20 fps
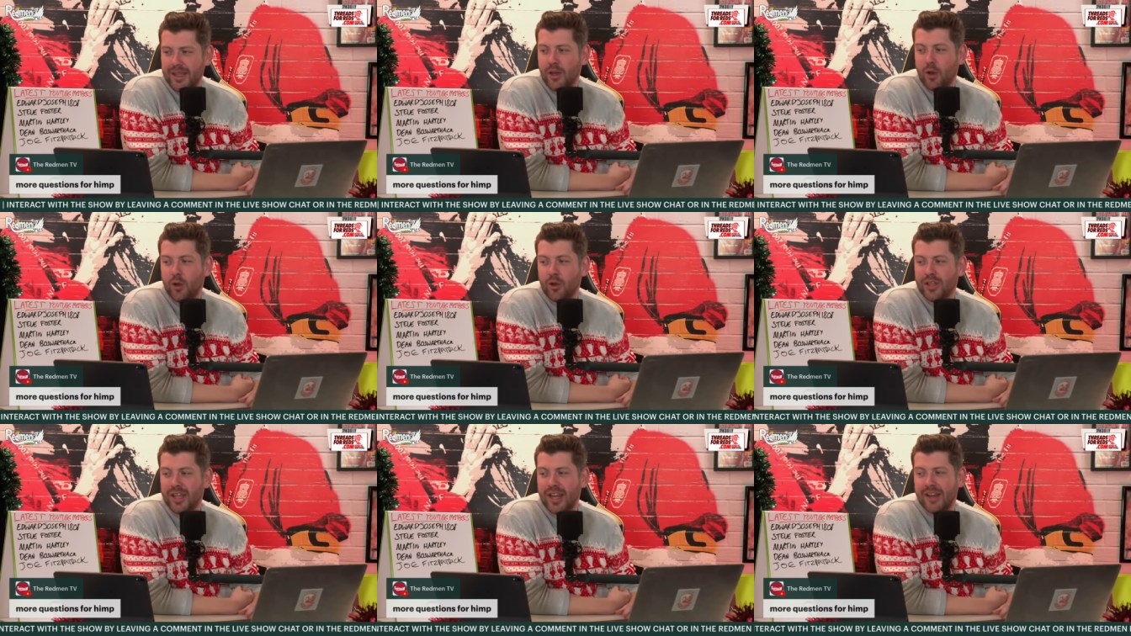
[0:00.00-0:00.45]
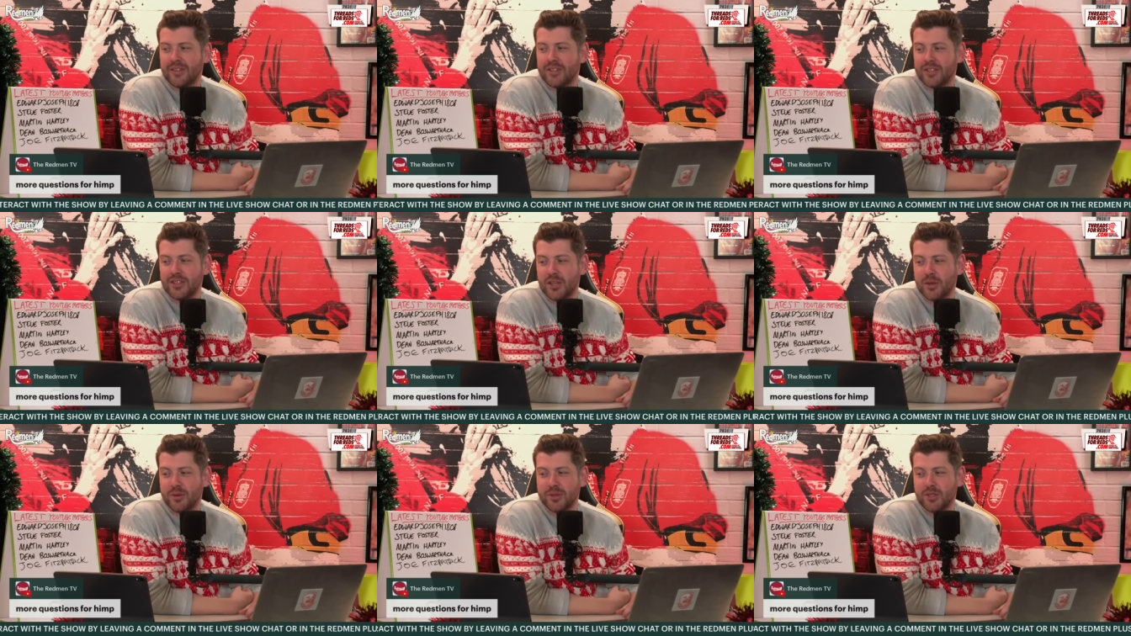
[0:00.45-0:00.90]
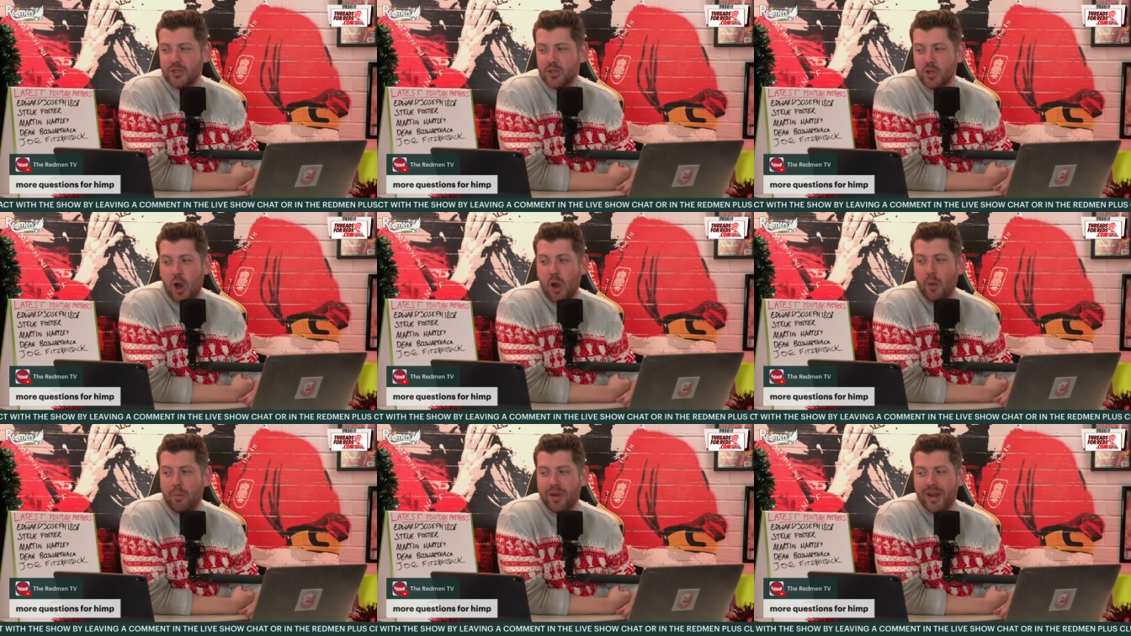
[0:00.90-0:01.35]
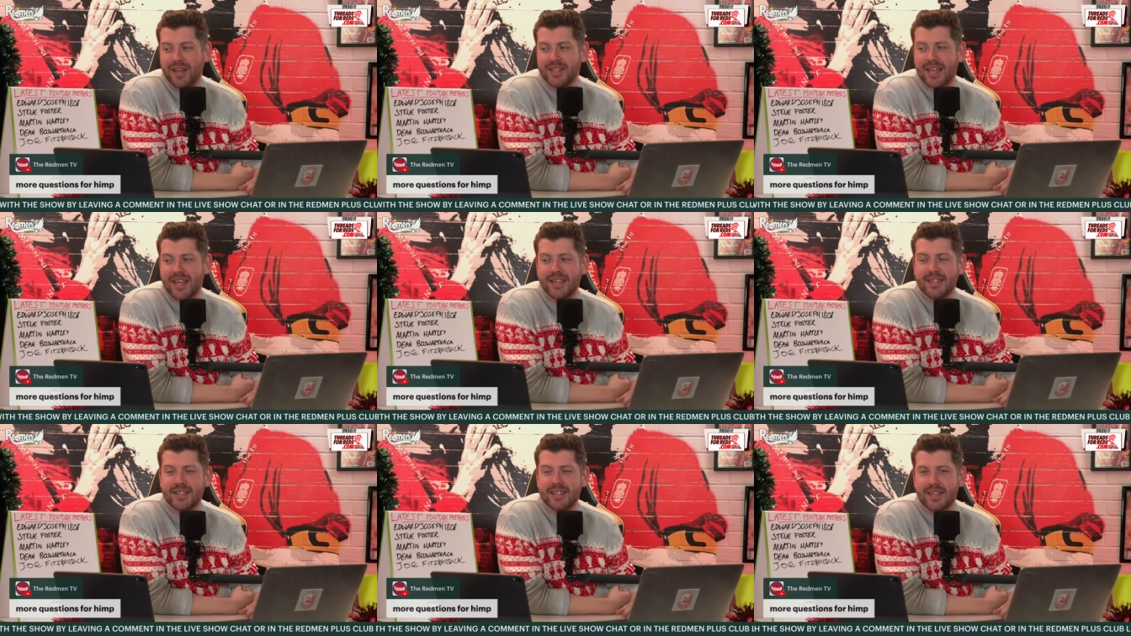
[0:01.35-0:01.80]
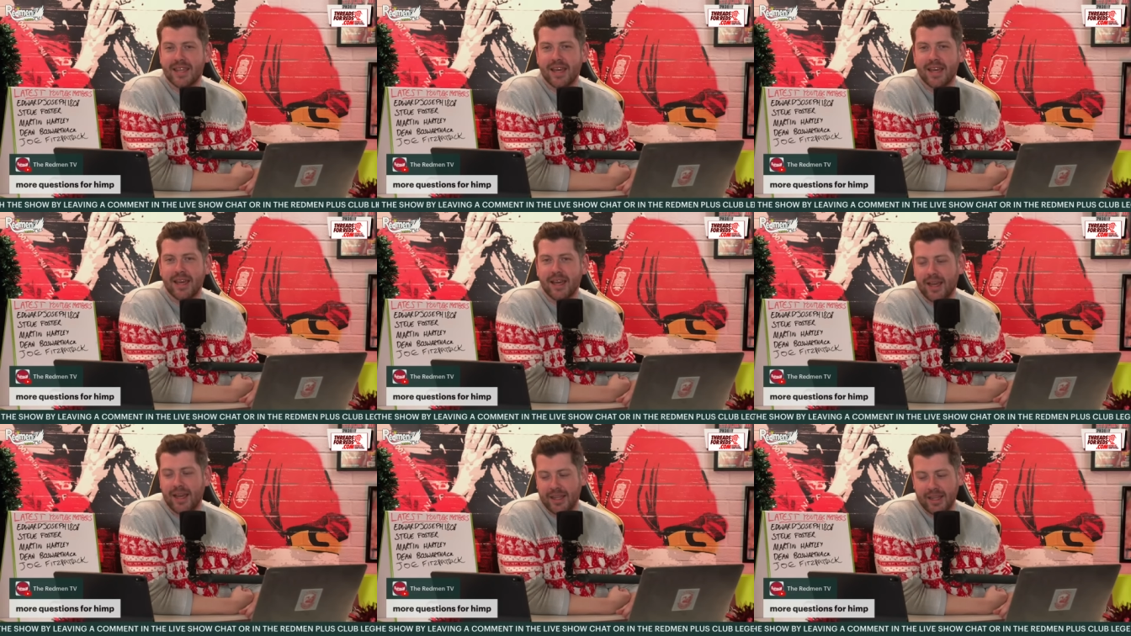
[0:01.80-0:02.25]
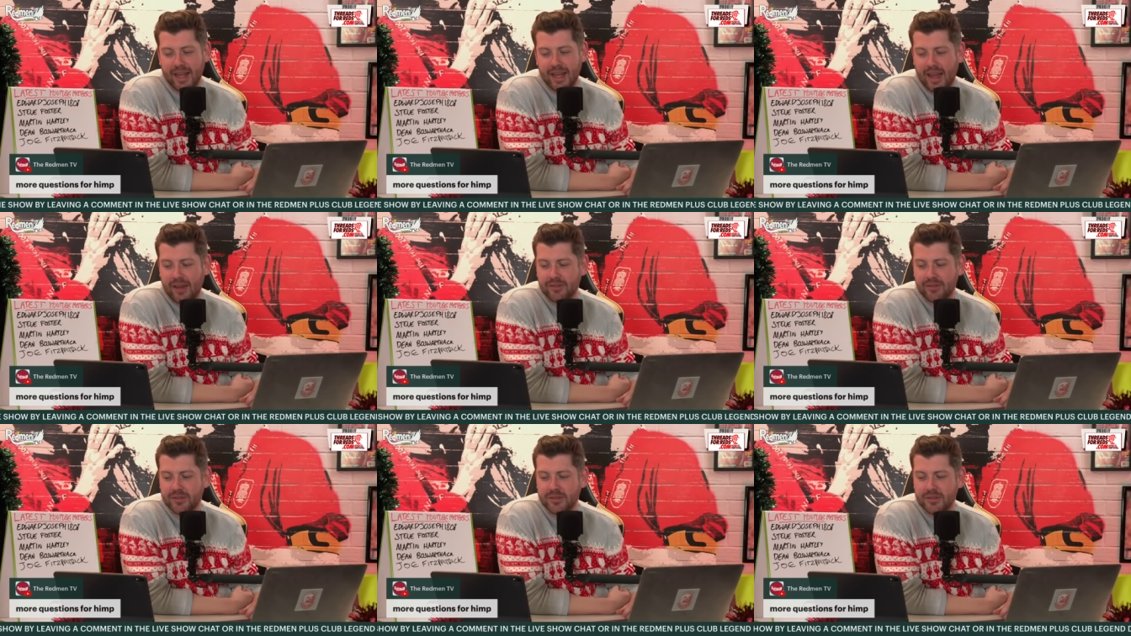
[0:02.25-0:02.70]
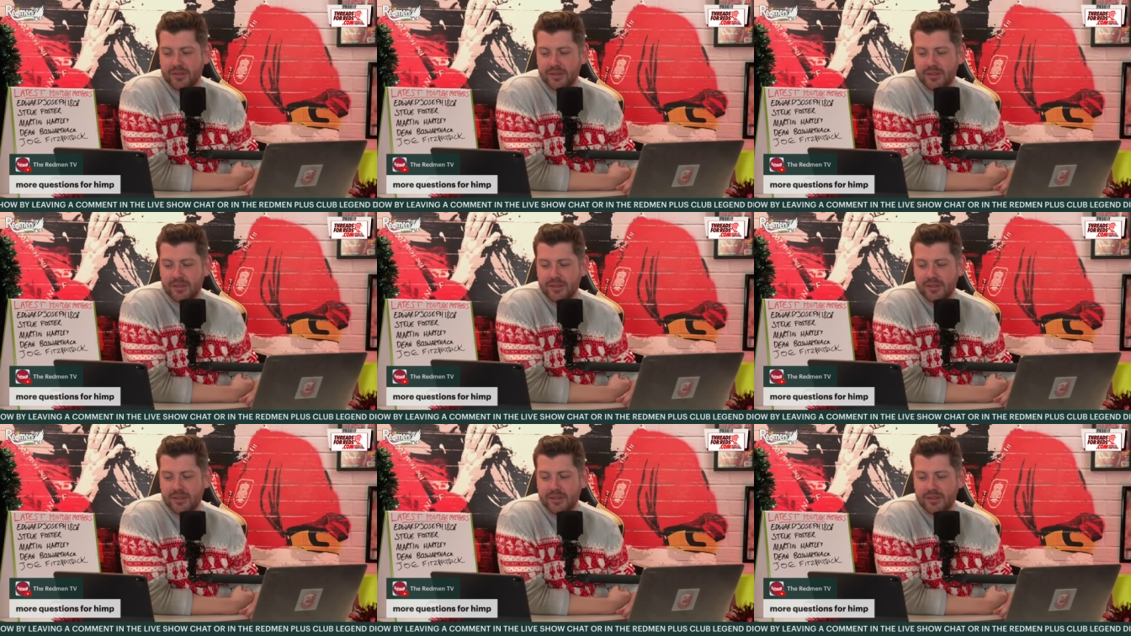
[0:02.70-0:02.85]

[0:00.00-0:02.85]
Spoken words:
All you have to do is not press enter there, and you're laughing.